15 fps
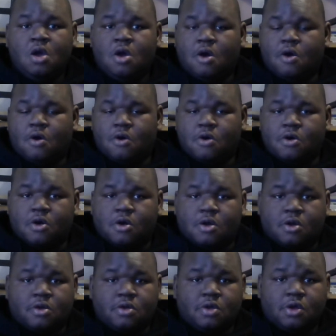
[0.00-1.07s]

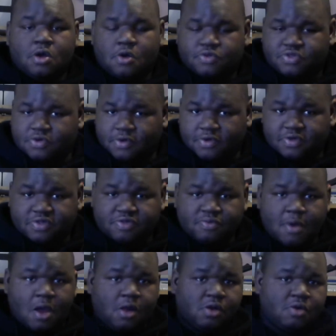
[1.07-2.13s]
or go to a
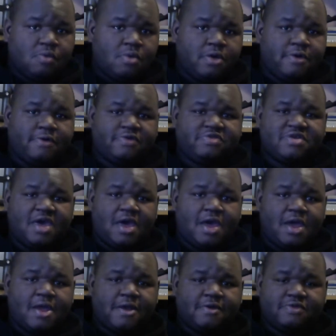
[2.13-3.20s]
smaller wheel
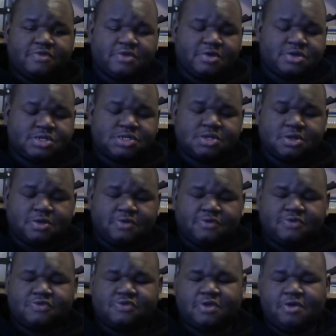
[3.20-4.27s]
size. It
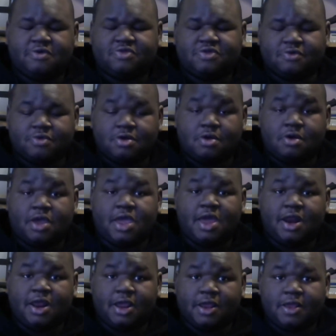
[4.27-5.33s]
was a real
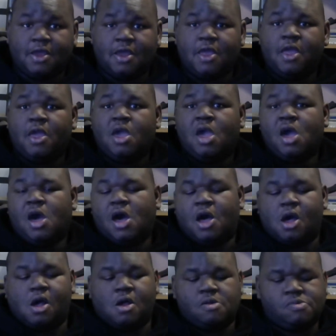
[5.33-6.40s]
headache.
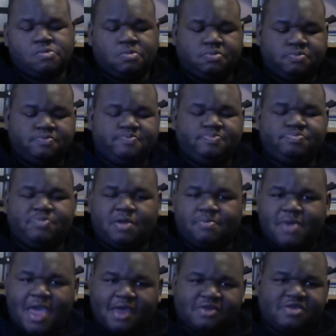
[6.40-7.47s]
Um, but
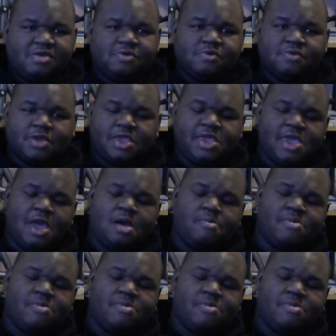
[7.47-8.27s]
Max, he helped